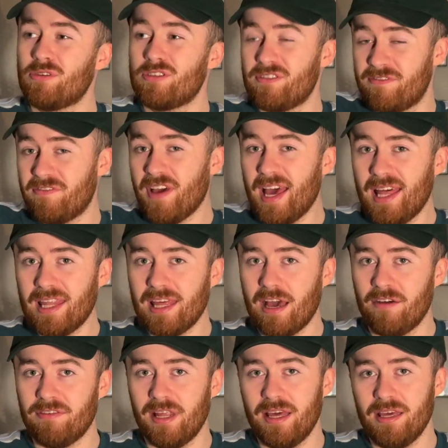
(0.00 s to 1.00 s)
was fairly
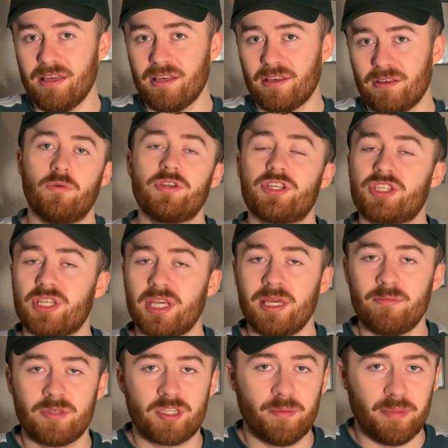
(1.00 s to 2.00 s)
athletic, which
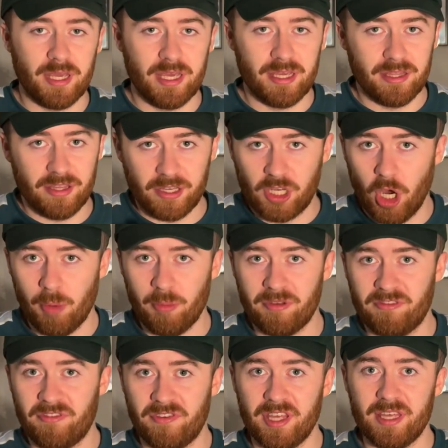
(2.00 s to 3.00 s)
seems to be the common
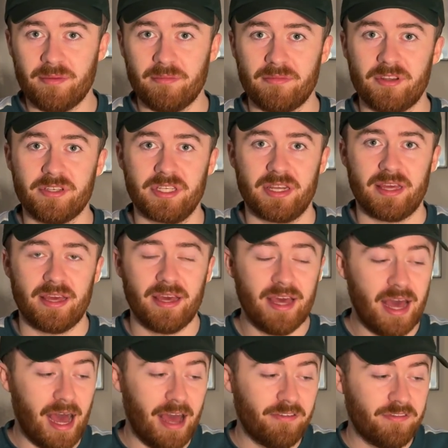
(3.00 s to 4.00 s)
theme, doesn't it?
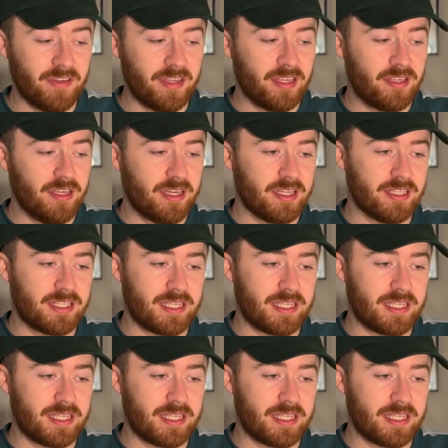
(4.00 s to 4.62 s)
I think you can